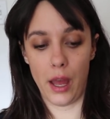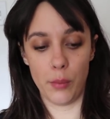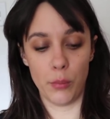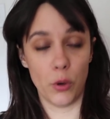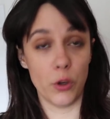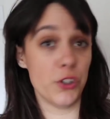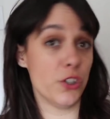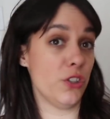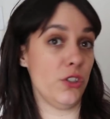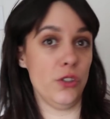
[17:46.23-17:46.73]

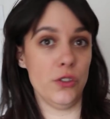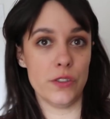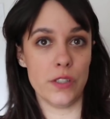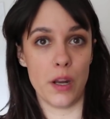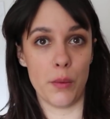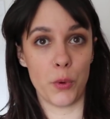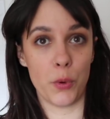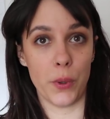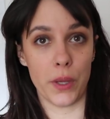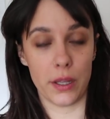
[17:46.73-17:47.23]
or just use it
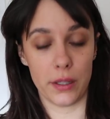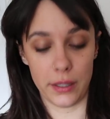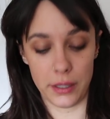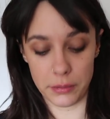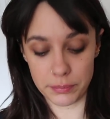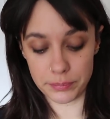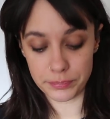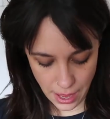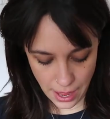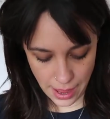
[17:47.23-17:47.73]
up
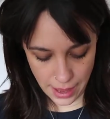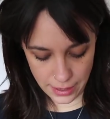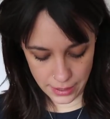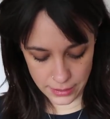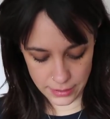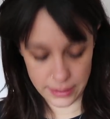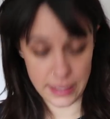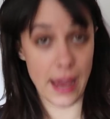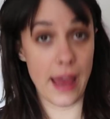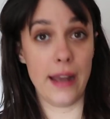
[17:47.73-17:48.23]
quickly.
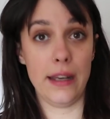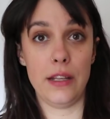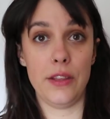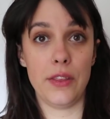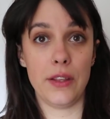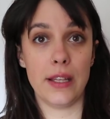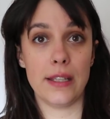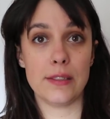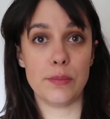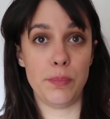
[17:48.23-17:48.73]
And yeah,
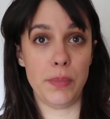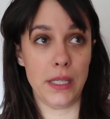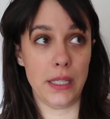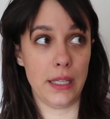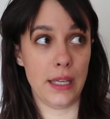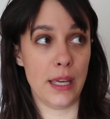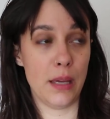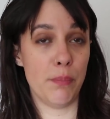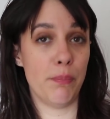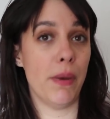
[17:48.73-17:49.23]
anything that's
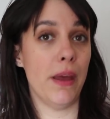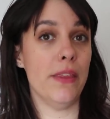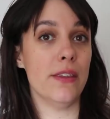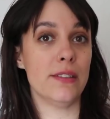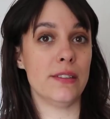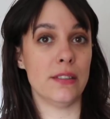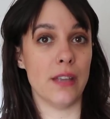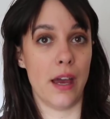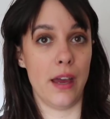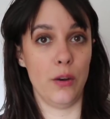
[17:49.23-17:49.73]
being hit by the
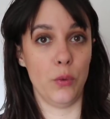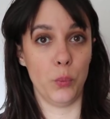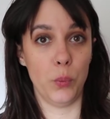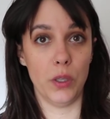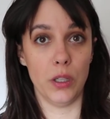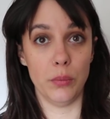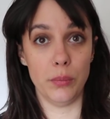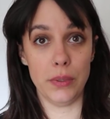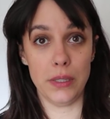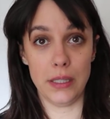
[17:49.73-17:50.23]
sun
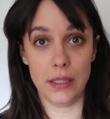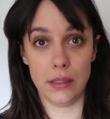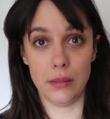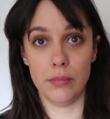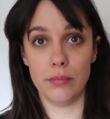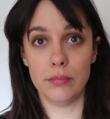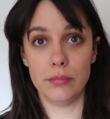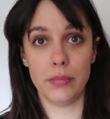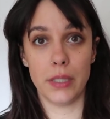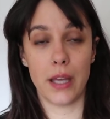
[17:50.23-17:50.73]
will
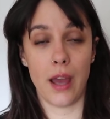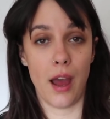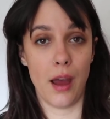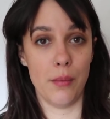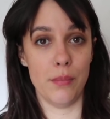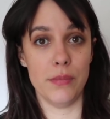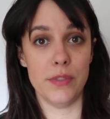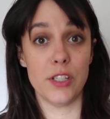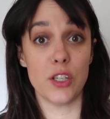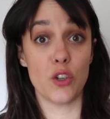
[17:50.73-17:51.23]

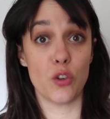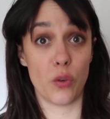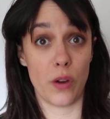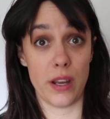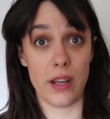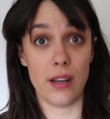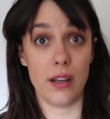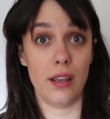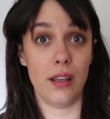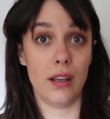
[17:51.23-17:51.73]
become
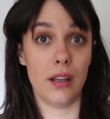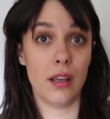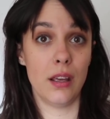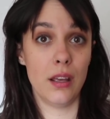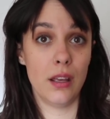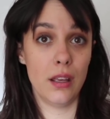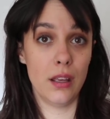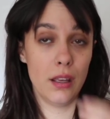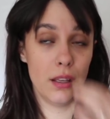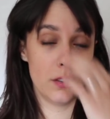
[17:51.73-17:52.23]
degraded.
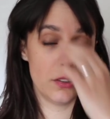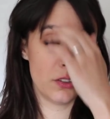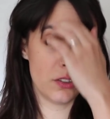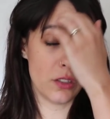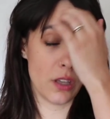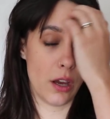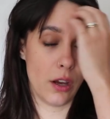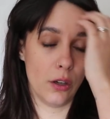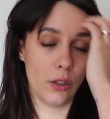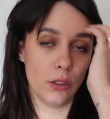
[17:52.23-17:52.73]

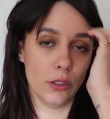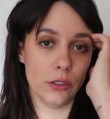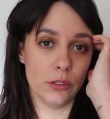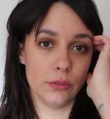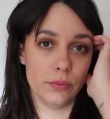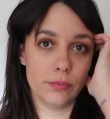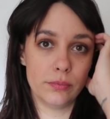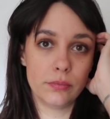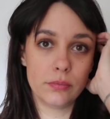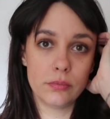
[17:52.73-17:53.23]

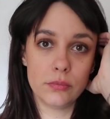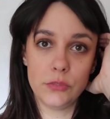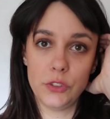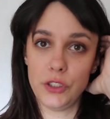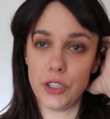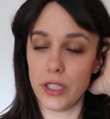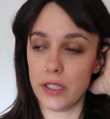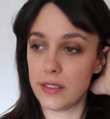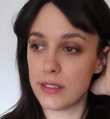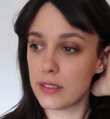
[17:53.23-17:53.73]
So
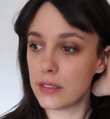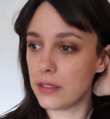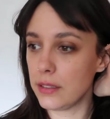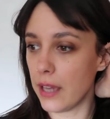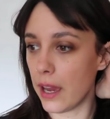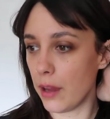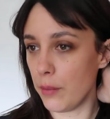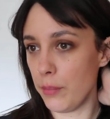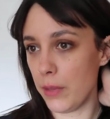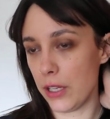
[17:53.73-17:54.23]
just,
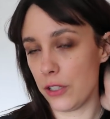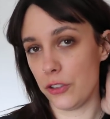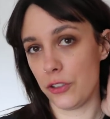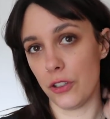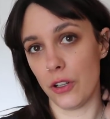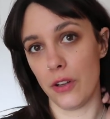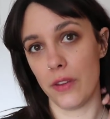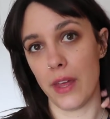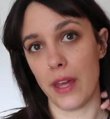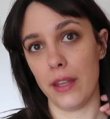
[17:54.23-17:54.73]
yeah, make
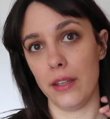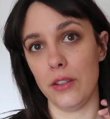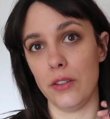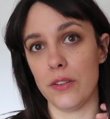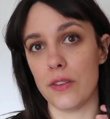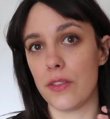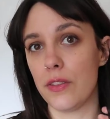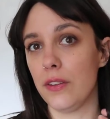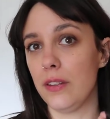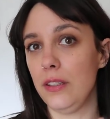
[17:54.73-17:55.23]
sure that
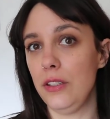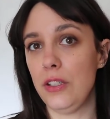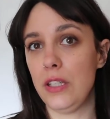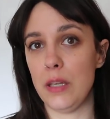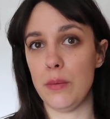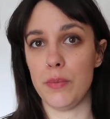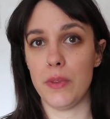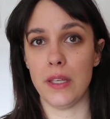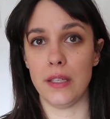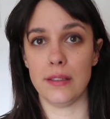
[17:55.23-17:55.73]
you
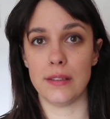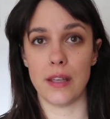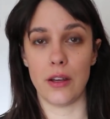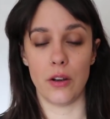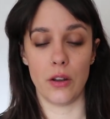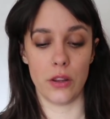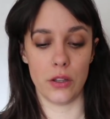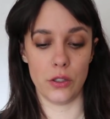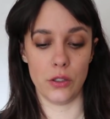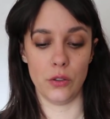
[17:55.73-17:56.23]
keep things
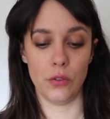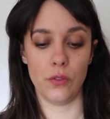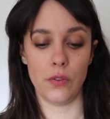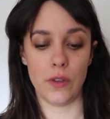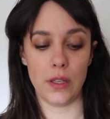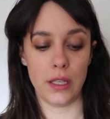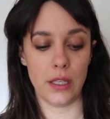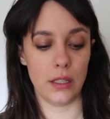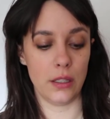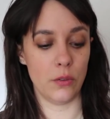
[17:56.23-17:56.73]
out of the
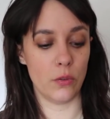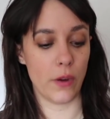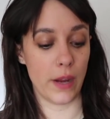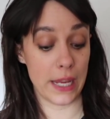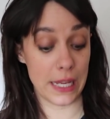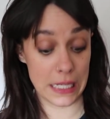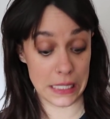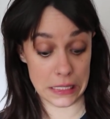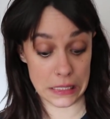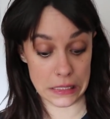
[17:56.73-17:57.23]
UV
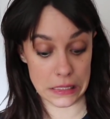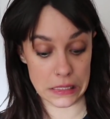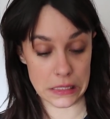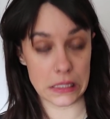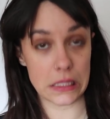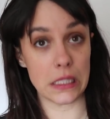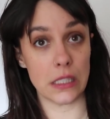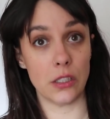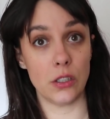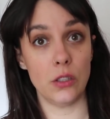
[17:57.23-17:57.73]

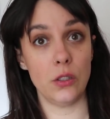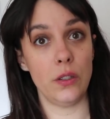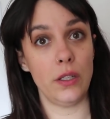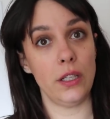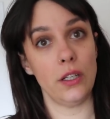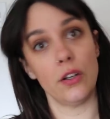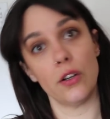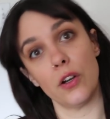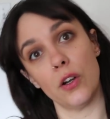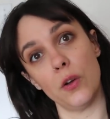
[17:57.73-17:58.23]
rays,
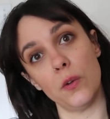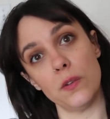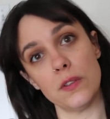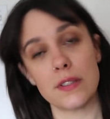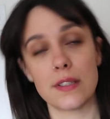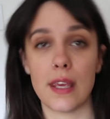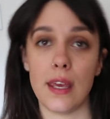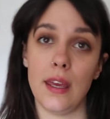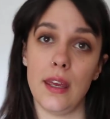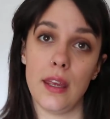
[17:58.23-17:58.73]
including your own
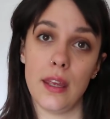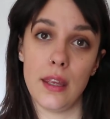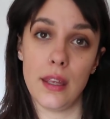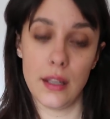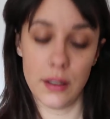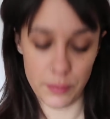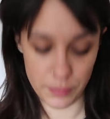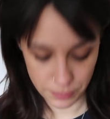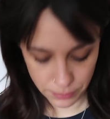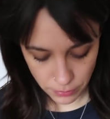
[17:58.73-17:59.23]

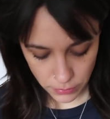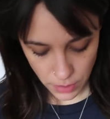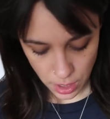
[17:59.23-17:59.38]
skin.